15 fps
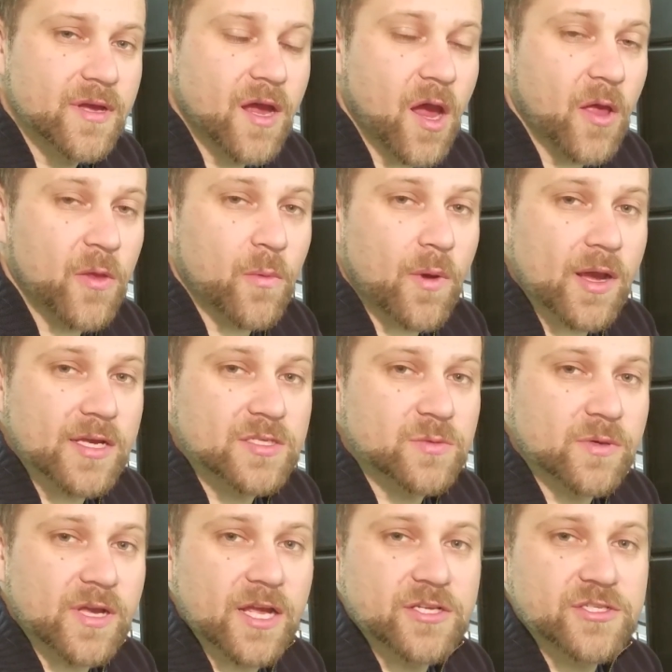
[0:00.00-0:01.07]
Otherwise, we'll
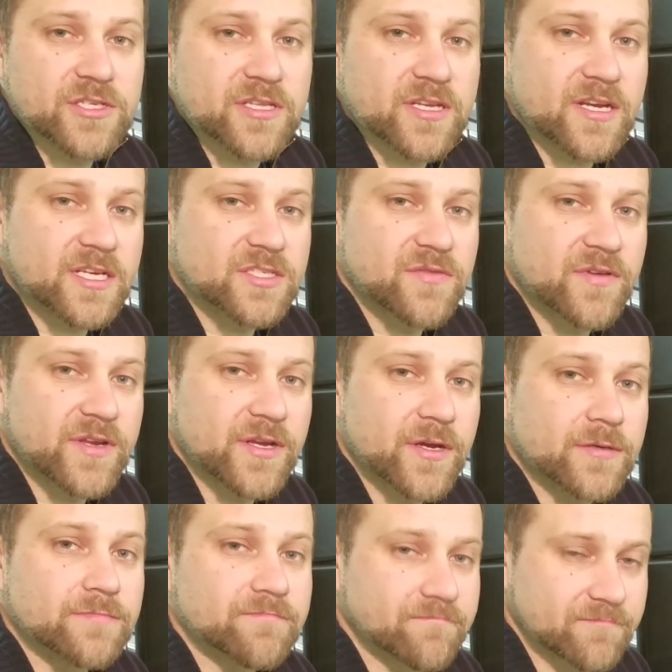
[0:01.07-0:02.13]
catch you at the next
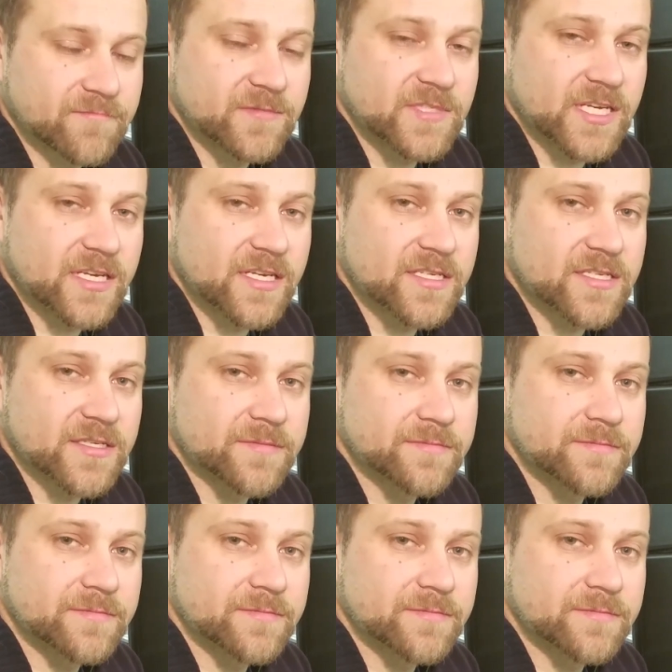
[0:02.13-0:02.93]
video. Take it easy.